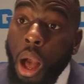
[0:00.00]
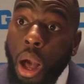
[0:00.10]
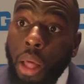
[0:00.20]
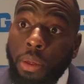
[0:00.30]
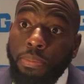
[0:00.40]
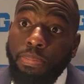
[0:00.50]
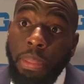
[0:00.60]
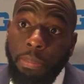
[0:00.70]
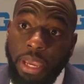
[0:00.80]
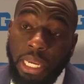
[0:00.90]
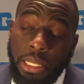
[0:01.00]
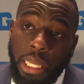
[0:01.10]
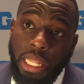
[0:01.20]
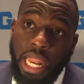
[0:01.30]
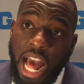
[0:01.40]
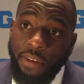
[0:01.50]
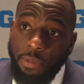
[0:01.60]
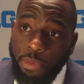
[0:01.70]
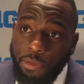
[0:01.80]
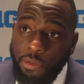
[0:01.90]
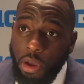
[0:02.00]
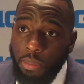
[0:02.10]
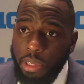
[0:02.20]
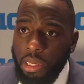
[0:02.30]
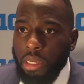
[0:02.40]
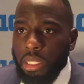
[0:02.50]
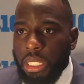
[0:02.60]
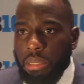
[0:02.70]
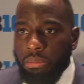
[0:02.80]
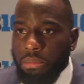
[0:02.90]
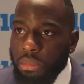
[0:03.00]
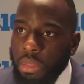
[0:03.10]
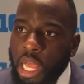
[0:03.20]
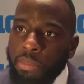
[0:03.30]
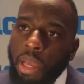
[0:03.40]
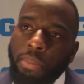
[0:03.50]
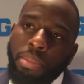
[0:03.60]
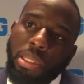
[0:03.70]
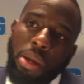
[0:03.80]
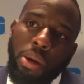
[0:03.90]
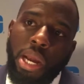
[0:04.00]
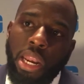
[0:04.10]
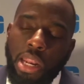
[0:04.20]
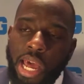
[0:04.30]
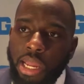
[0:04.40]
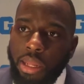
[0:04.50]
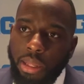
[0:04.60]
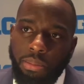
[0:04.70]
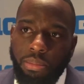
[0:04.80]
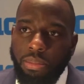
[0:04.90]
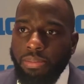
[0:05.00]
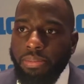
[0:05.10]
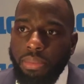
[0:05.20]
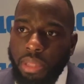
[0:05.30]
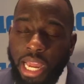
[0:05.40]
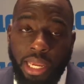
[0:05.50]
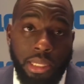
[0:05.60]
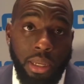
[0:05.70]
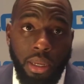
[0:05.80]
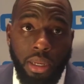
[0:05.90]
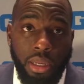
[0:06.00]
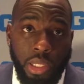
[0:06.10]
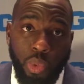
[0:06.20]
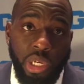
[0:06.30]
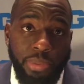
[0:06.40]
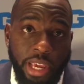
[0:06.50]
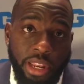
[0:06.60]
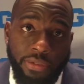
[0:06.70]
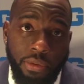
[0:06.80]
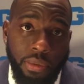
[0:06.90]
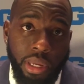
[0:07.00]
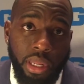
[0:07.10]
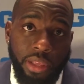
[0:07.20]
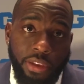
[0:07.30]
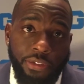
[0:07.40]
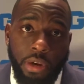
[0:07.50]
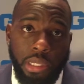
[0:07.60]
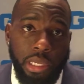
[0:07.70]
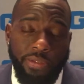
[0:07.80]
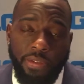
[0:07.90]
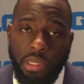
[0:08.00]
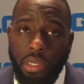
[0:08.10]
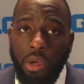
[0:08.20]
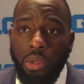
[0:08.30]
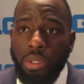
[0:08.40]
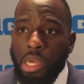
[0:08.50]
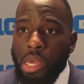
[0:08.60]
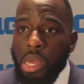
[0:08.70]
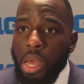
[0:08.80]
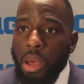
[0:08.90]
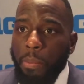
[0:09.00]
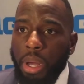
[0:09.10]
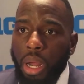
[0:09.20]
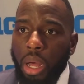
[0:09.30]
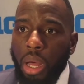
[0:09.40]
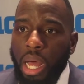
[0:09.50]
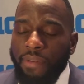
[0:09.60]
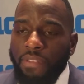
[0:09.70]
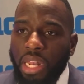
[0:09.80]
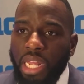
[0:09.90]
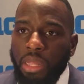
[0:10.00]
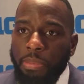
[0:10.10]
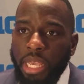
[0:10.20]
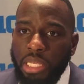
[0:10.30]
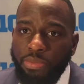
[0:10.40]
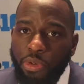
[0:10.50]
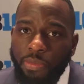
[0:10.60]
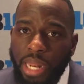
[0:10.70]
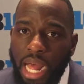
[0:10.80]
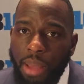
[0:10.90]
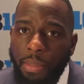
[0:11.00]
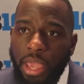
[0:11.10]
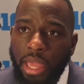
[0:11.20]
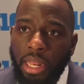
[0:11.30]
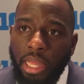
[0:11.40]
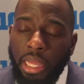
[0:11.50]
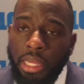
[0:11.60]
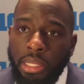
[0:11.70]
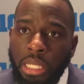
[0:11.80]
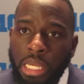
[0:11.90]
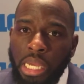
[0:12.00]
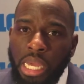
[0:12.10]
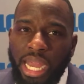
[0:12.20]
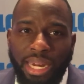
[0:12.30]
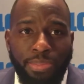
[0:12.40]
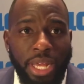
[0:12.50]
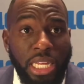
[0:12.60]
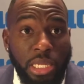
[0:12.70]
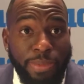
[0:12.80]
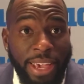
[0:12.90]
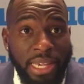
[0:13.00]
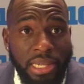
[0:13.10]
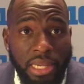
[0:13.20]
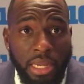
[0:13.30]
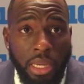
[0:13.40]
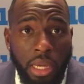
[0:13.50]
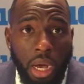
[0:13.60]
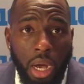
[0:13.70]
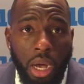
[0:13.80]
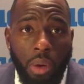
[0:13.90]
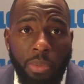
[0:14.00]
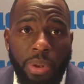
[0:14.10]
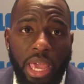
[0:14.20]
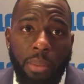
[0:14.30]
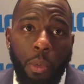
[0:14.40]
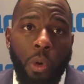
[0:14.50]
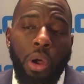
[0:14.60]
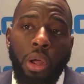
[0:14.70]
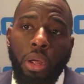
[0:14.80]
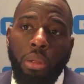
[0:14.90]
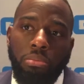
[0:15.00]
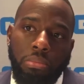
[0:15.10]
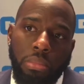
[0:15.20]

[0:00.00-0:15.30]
The biggest thing that I've improved on, because I'm still kind of like, I guess, a switchblade, if you will, as far as the defense goes. But I feel like the biggest improvement I made is kind of playing in space. We playing more